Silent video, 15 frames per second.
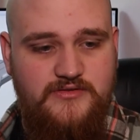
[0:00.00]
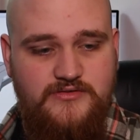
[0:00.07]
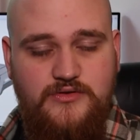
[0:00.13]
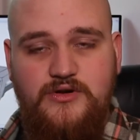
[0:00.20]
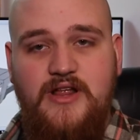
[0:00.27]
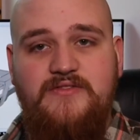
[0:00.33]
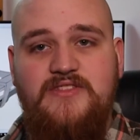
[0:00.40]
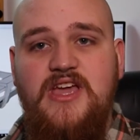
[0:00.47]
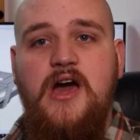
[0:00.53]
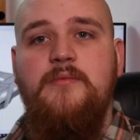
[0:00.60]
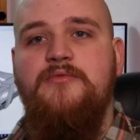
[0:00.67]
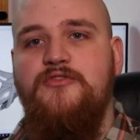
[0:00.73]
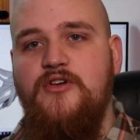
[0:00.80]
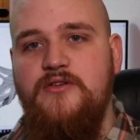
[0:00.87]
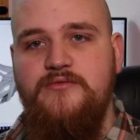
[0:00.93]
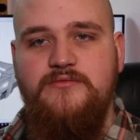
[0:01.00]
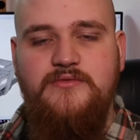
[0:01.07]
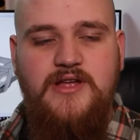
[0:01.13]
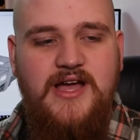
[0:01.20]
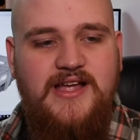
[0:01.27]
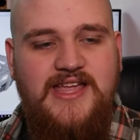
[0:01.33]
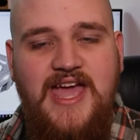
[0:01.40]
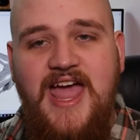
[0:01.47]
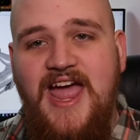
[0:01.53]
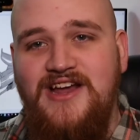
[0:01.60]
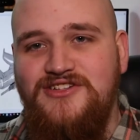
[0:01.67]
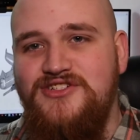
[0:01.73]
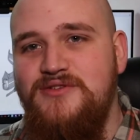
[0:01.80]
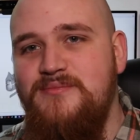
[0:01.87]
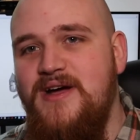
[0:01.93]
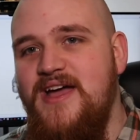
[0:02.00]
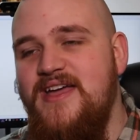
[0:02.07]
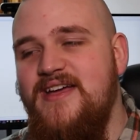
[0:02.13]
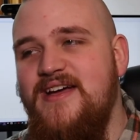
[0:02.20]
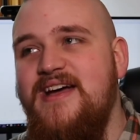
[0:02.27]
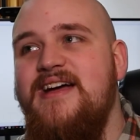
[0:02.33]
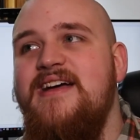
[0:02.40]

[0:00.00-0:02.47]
don't have the upfront cash to buy a